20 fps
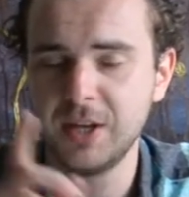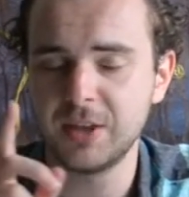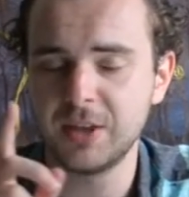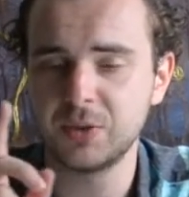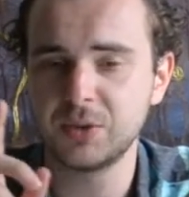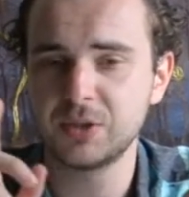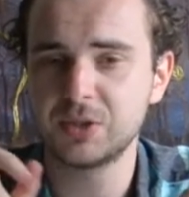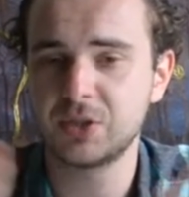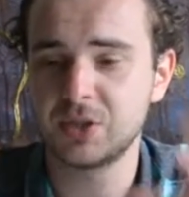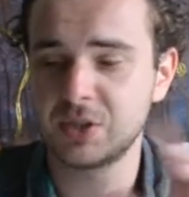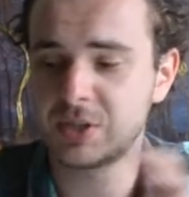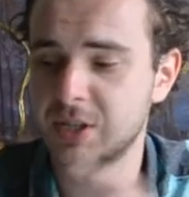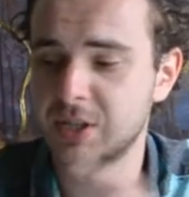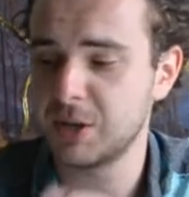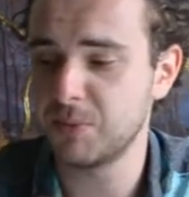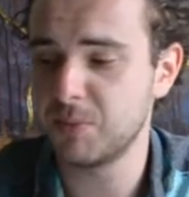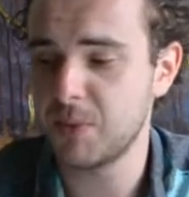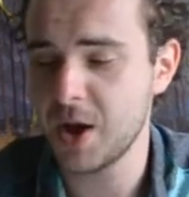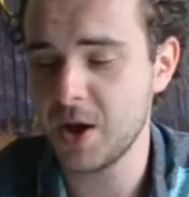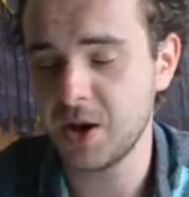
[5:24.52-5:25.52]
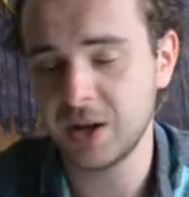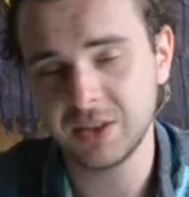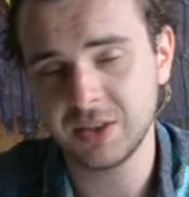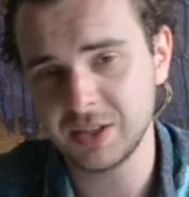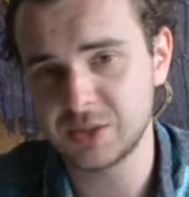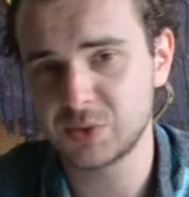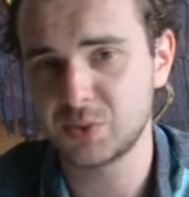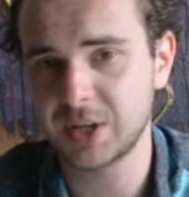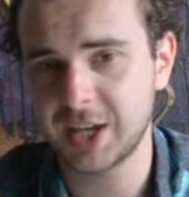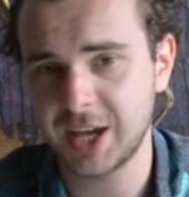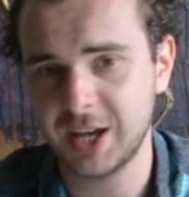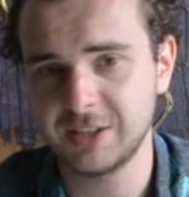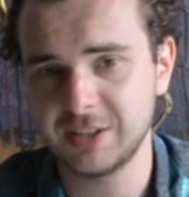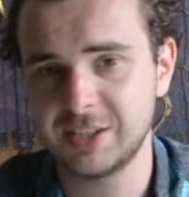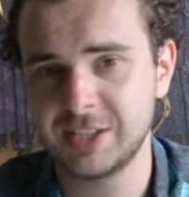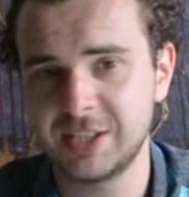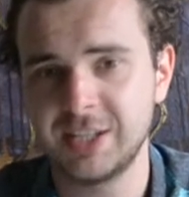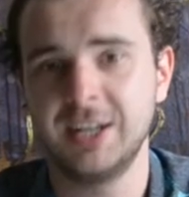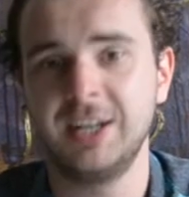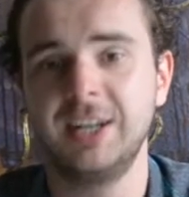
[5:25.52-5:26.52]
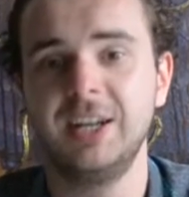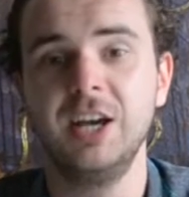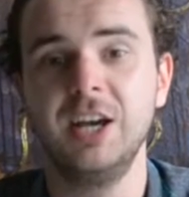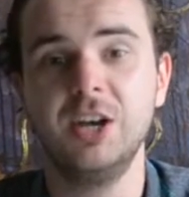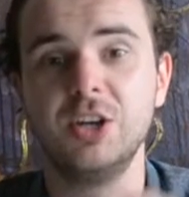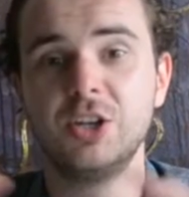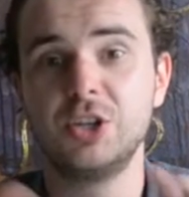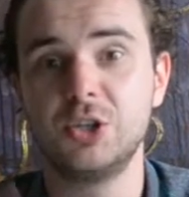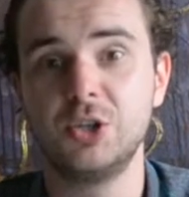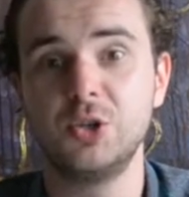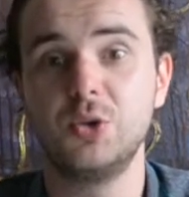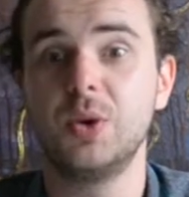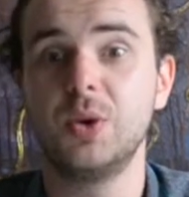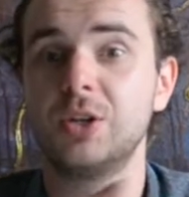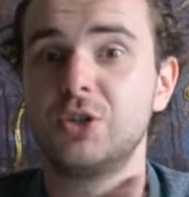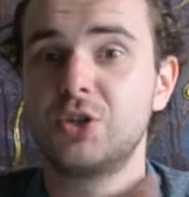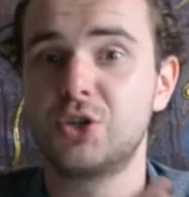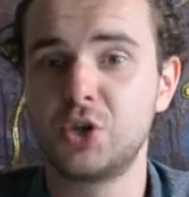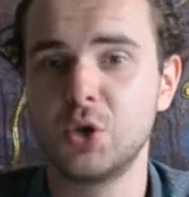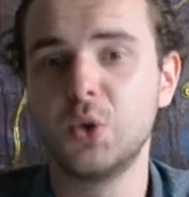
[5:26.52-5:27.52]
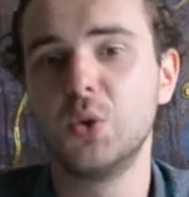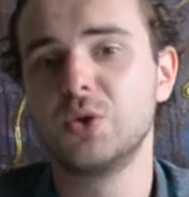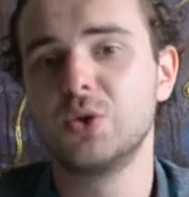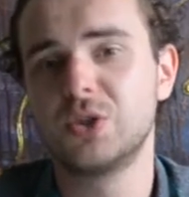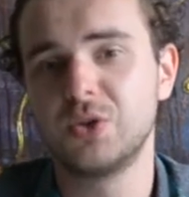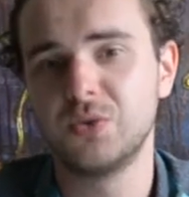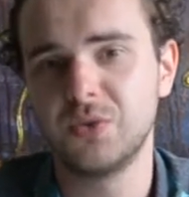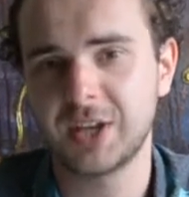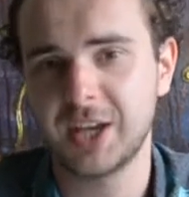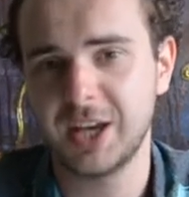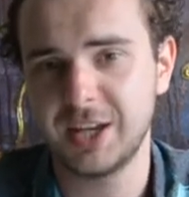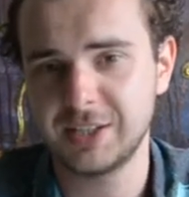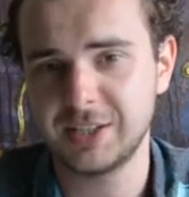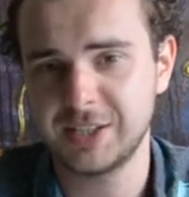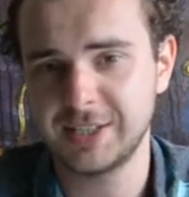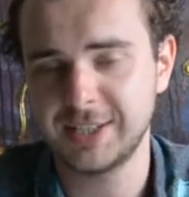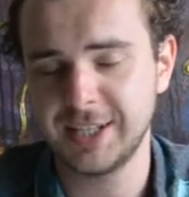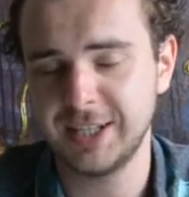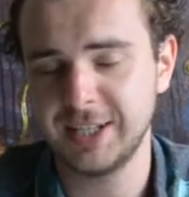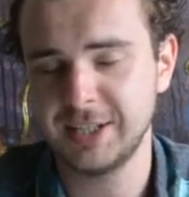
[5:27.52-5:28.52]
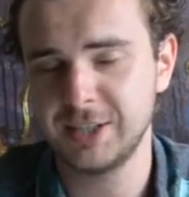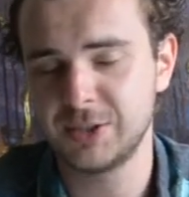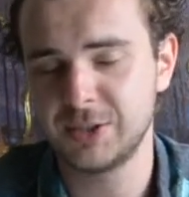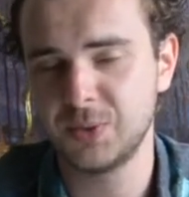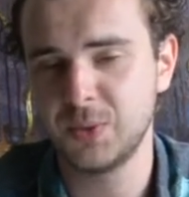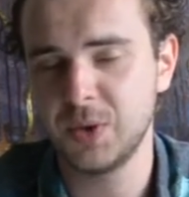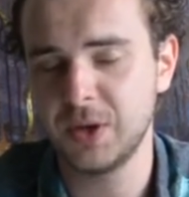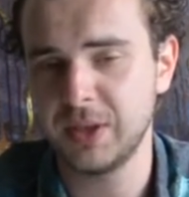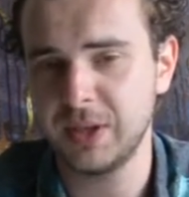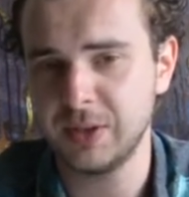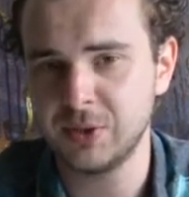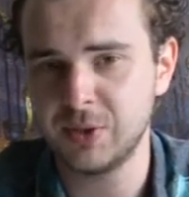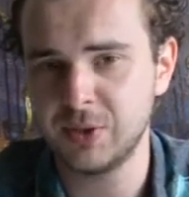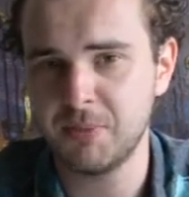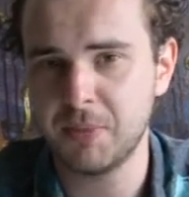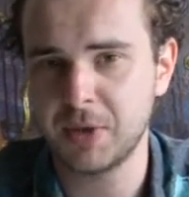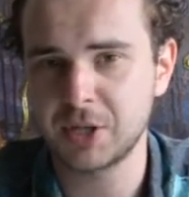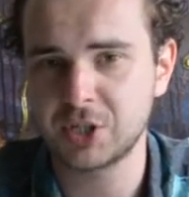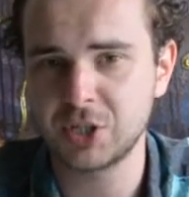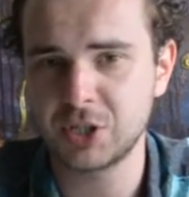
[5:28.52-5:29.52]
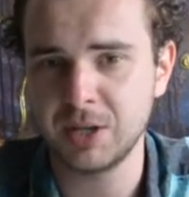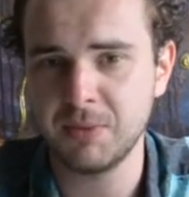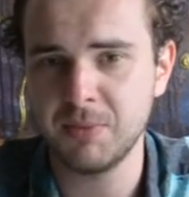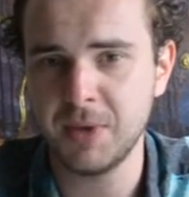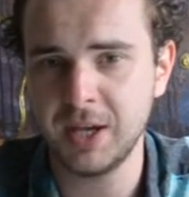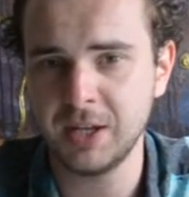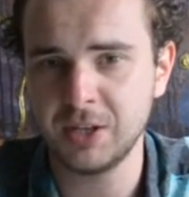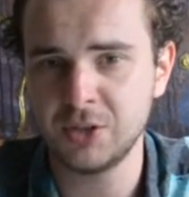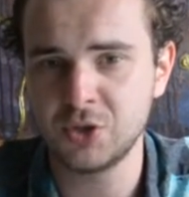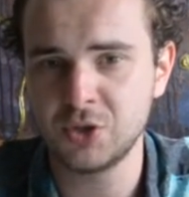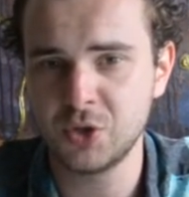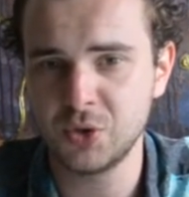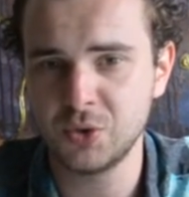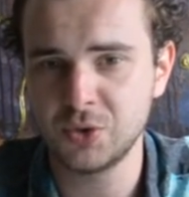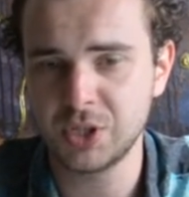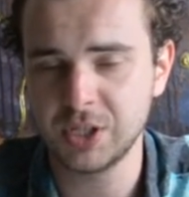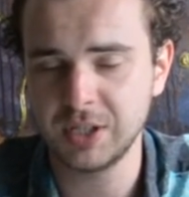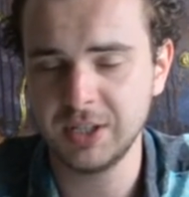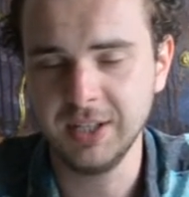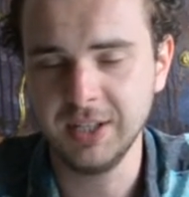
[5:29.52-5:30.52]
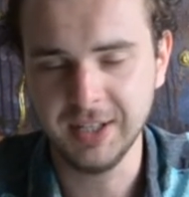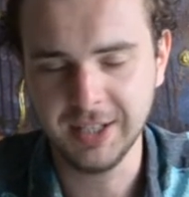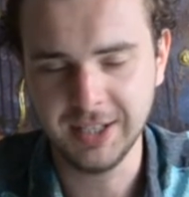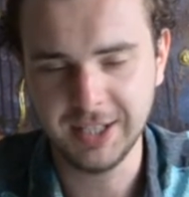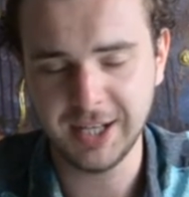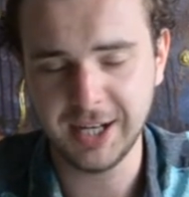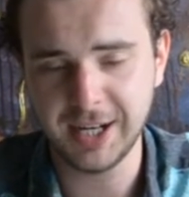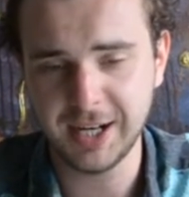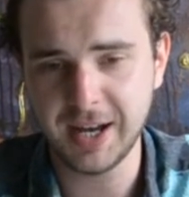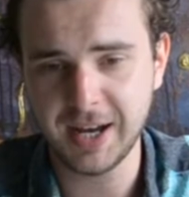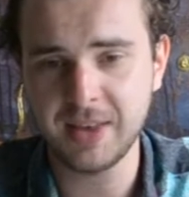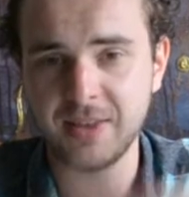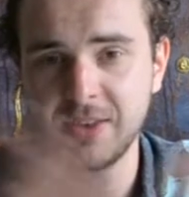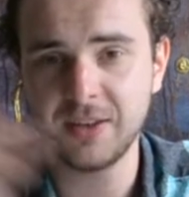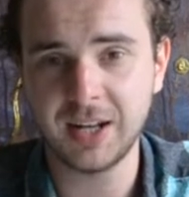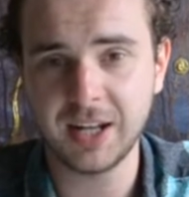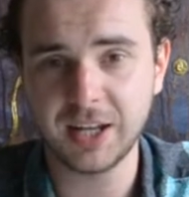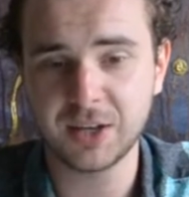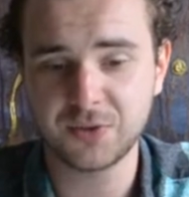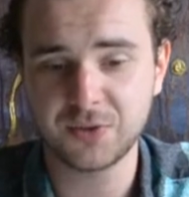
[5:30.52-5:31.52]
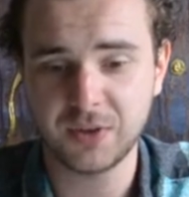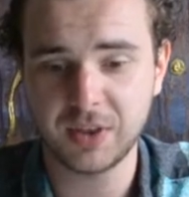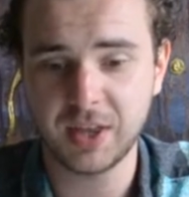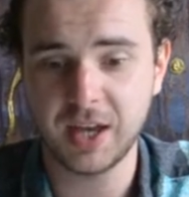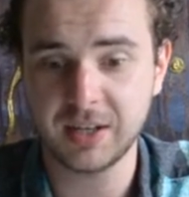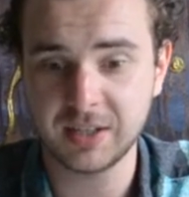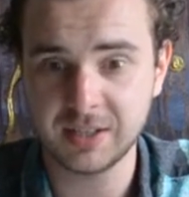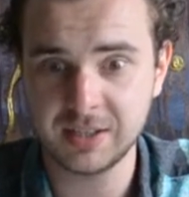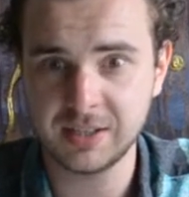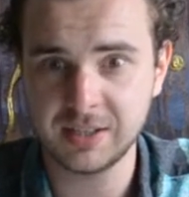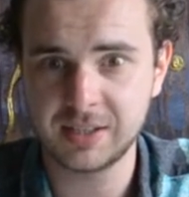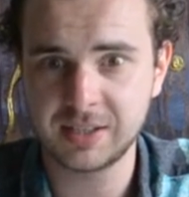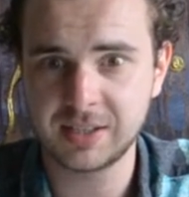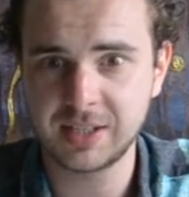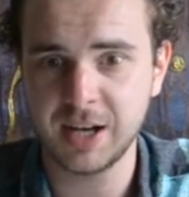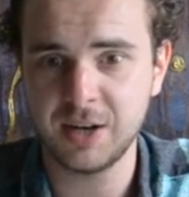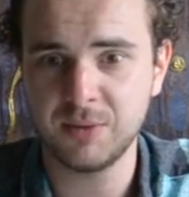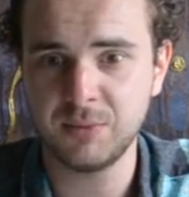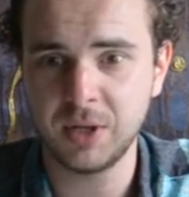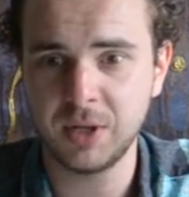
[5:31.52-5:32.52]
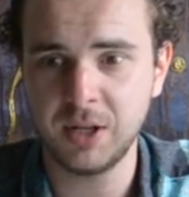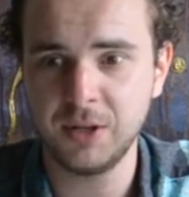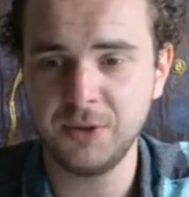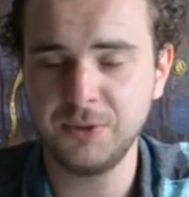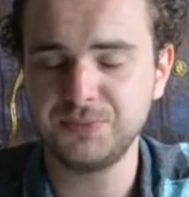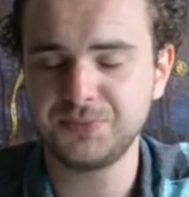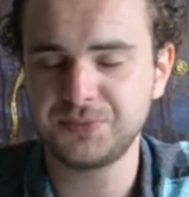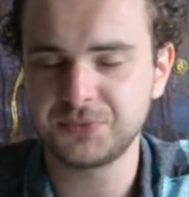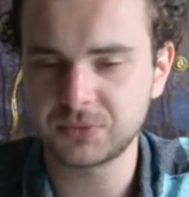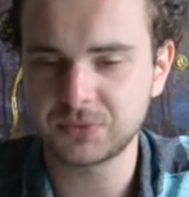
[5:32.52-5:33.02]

which is comparing this Rkatsiteli to a Georgian Rkatsiteli, so one that's actually made in Georgia. And the link for that is down below,